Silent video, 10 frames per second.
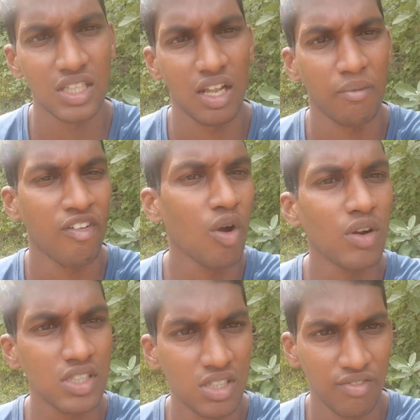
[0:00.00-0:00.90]
The
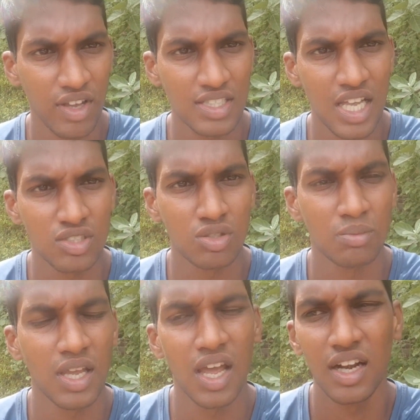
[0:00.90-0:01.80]
foundation phase has to
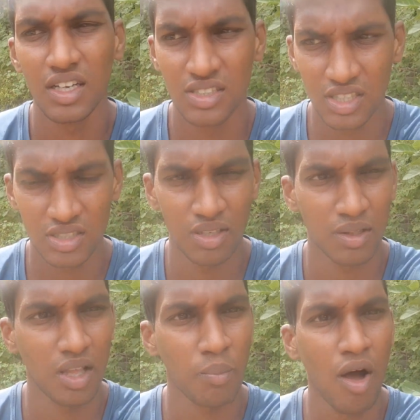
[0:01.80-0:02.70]
be a distance.
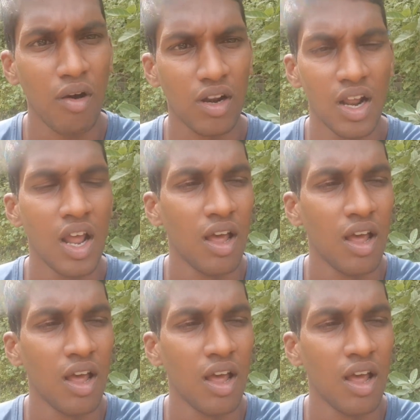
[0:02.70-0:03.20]
The power